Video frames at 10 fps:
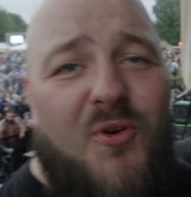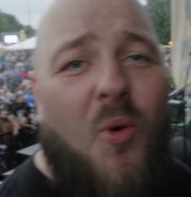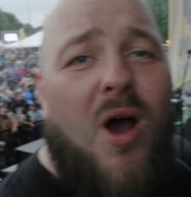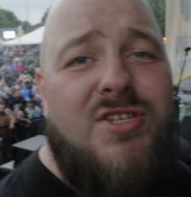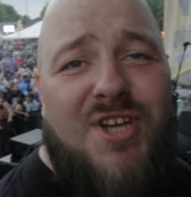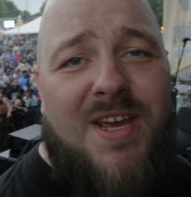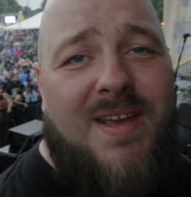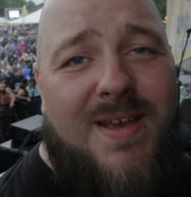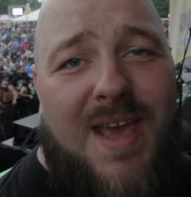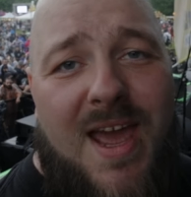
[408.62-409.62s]
for watching
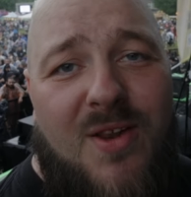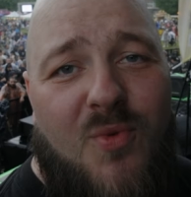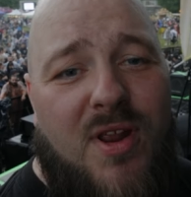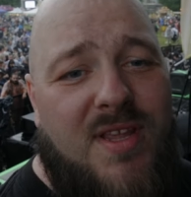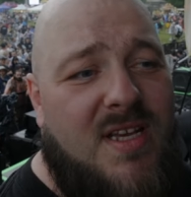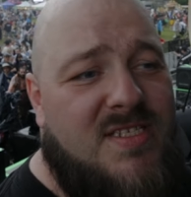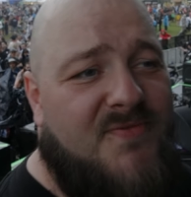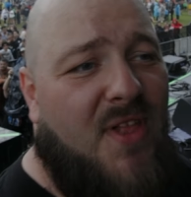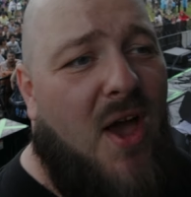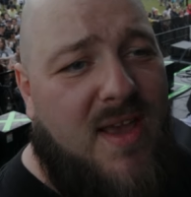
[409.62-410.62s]
again one of these
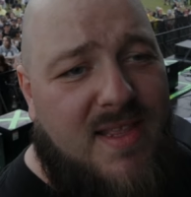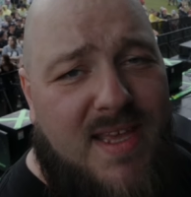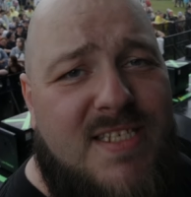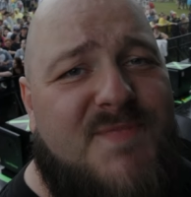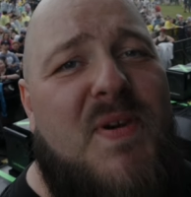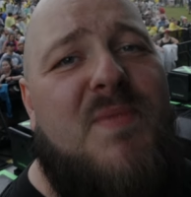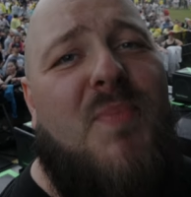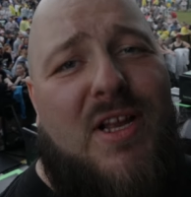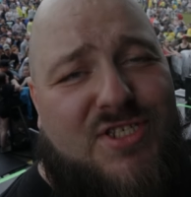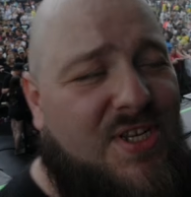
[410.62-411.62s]
vlogs. I didn't speak
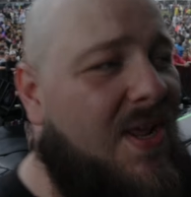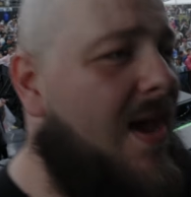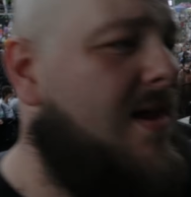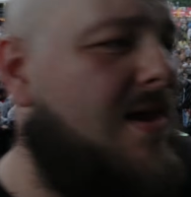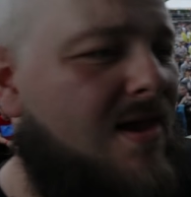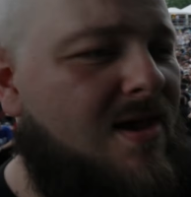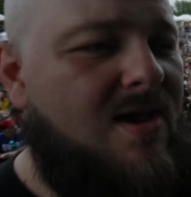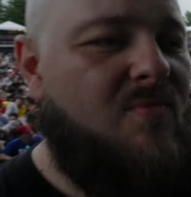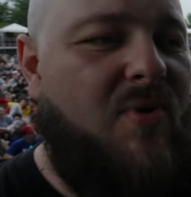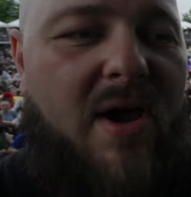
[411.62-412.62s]
much today,
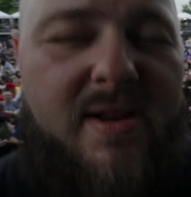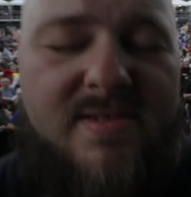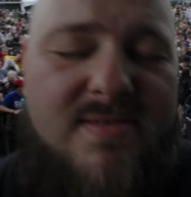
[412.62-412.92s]
but